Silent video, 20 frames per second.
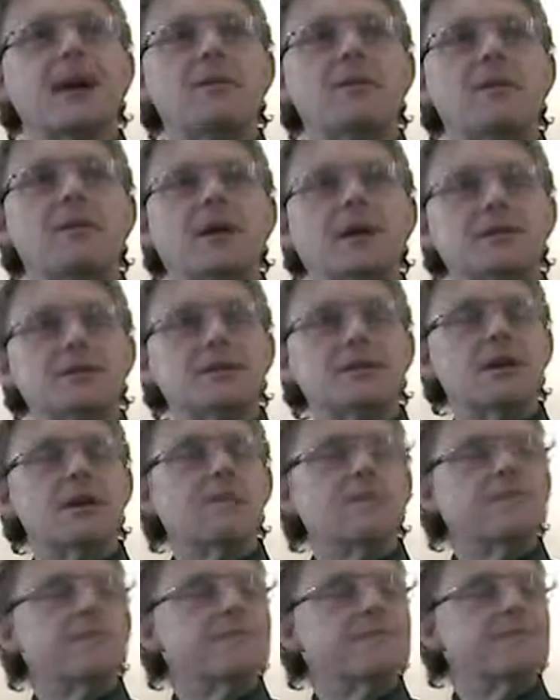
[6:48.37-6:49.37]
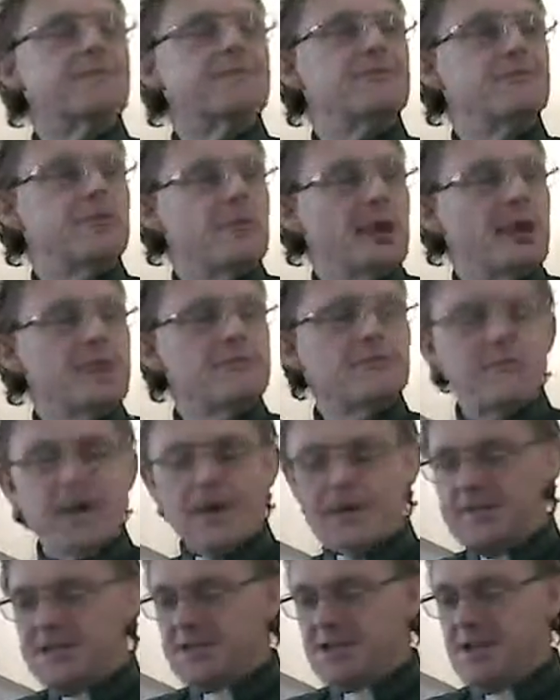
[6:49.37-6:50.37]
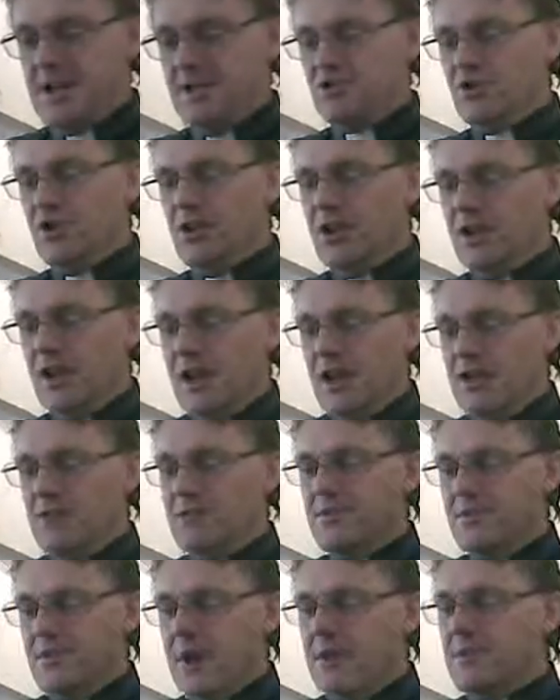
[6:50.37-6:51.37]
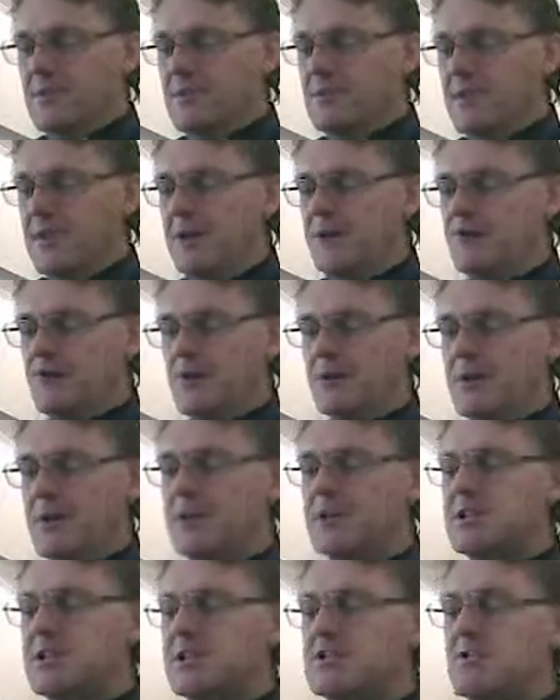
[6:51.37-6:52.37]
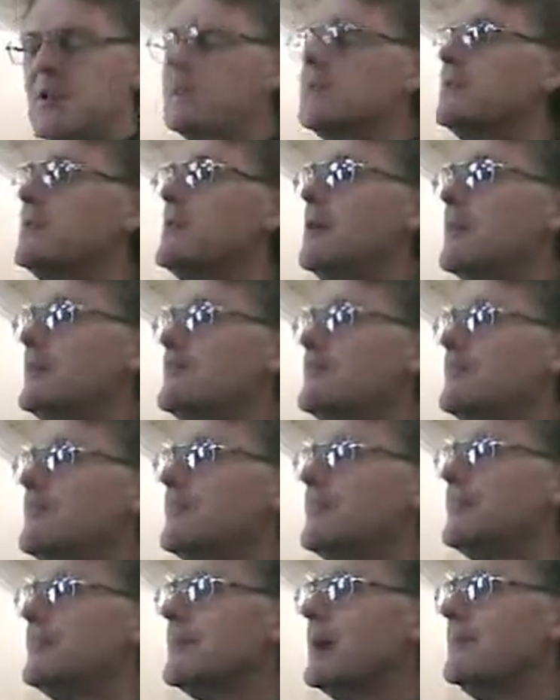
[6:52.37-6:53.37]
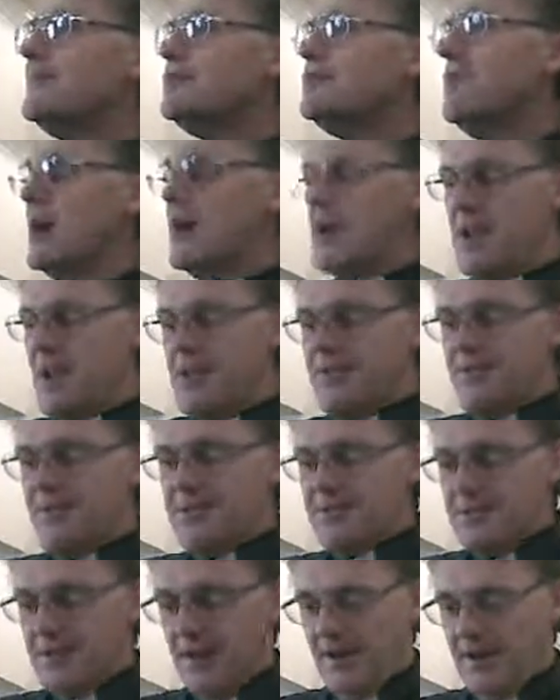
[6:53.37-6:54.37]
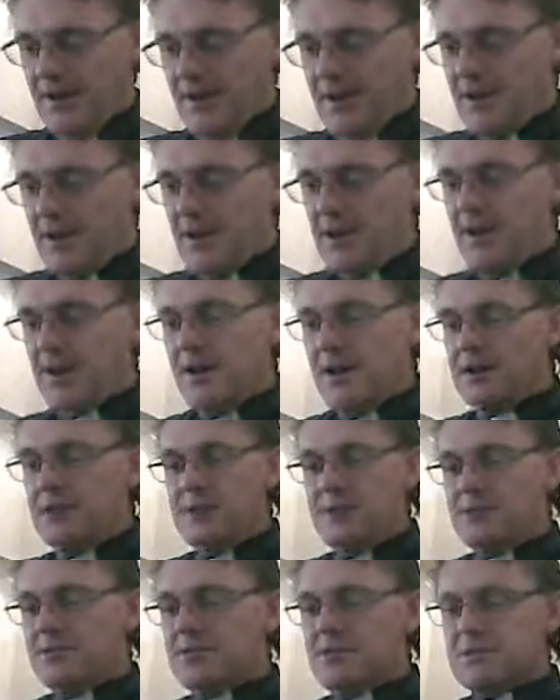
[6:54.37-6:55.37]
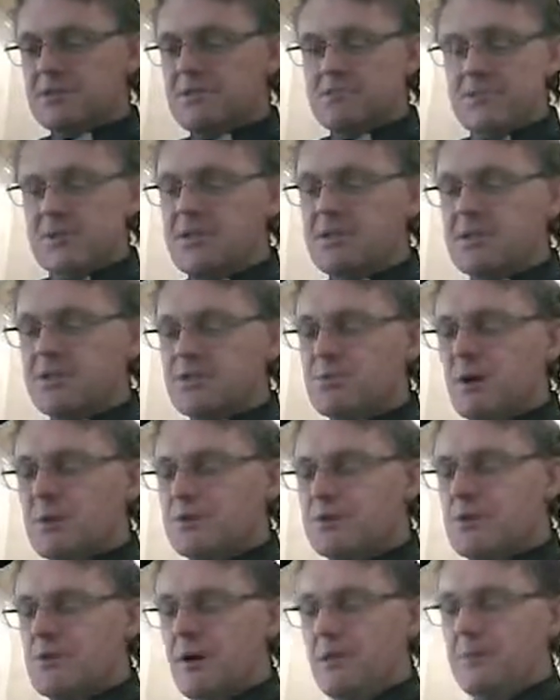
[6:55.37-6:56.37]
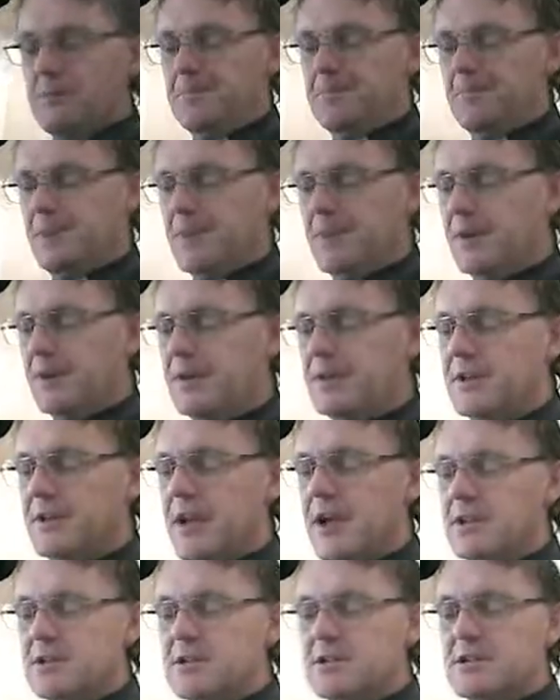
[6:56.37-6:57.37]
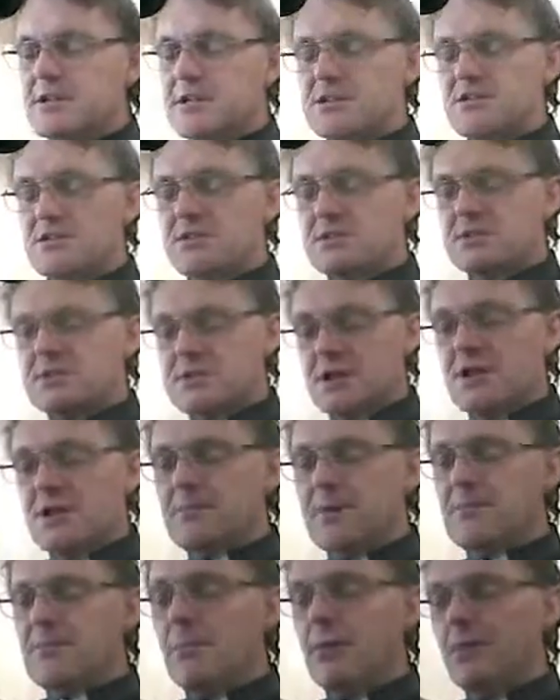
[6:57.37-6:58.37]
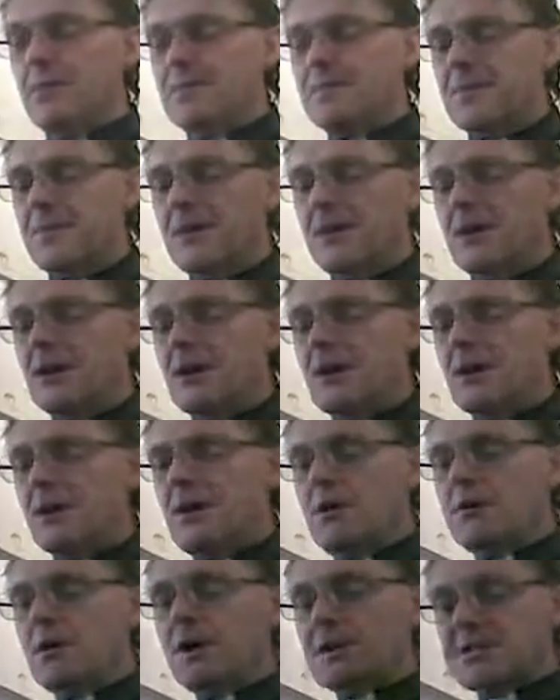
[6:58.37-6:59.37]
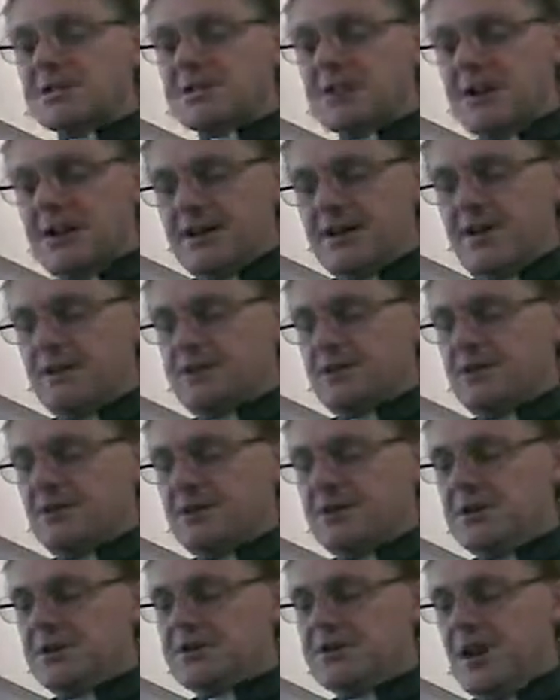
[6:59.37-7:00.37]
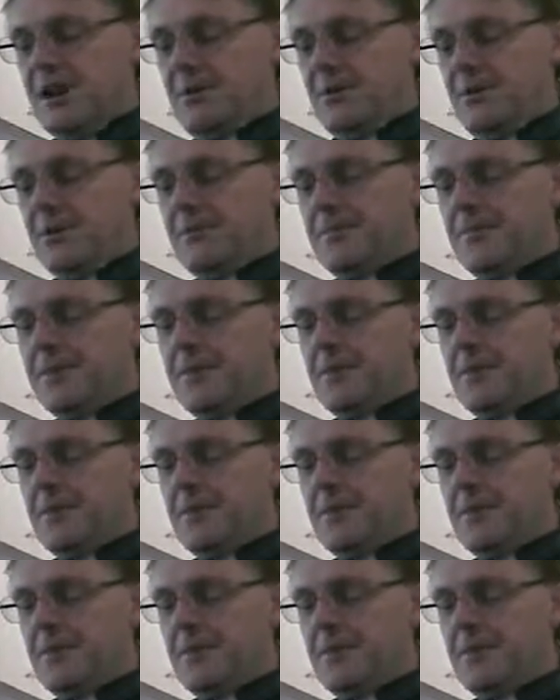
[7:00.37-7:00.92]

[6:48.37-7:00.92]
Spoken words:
I've been on to him for 9 months now trying to get him to paint the bedroom, and he just won't do it. I've tried everything, and he just won't do it." And the counsellor says, "Well, tell me more." Well, last Saturday was a good example.